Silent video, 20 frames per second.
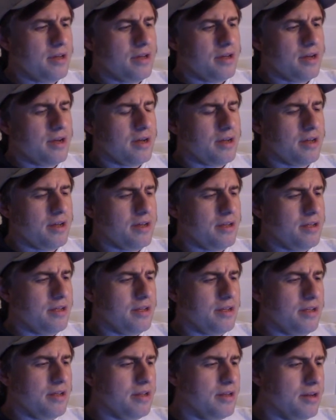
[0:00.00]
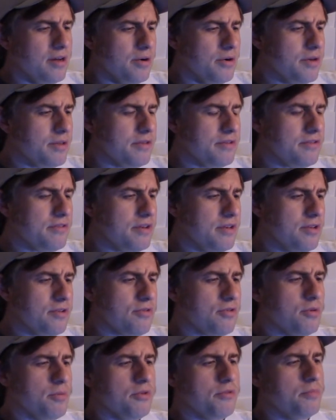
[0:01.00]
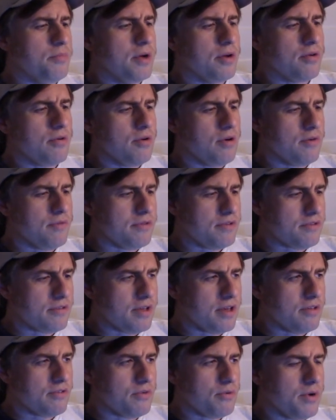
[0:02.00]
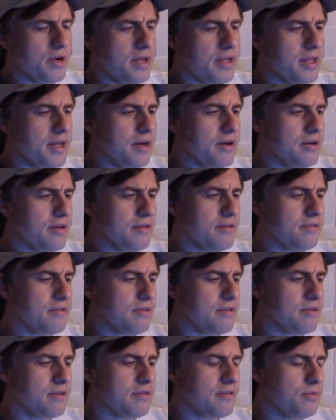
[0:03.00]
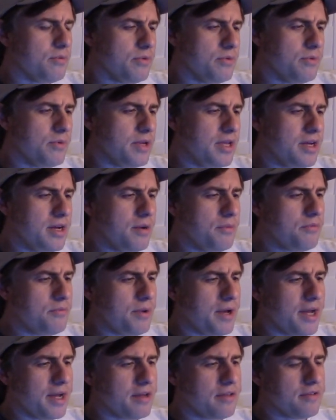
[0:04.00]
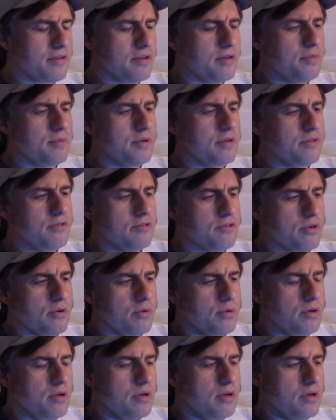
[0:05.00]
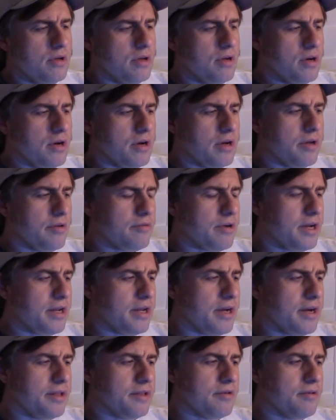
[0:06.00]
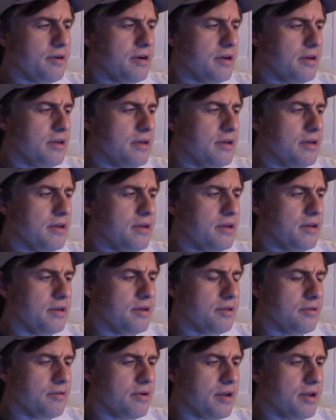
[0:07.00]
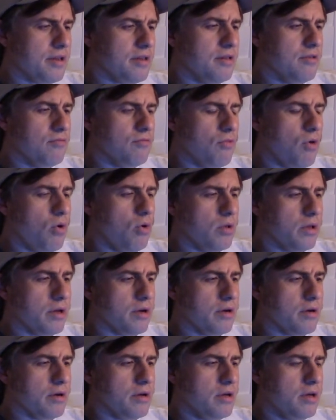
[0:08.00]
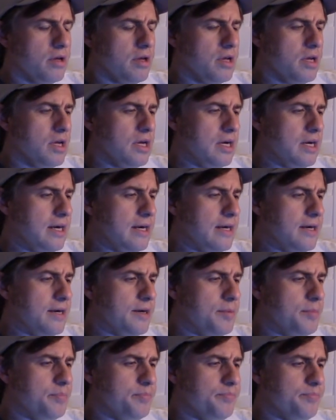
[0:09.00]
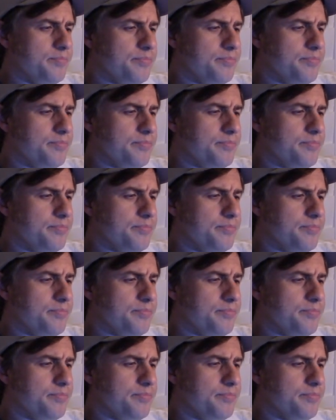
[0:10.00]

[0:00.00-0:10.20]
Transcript: uh, you know, the Steelers are almost better off he stays away now because when he comes back, it's going to be a zoo. and right now they're on, you know, they're on a little roll here. Um,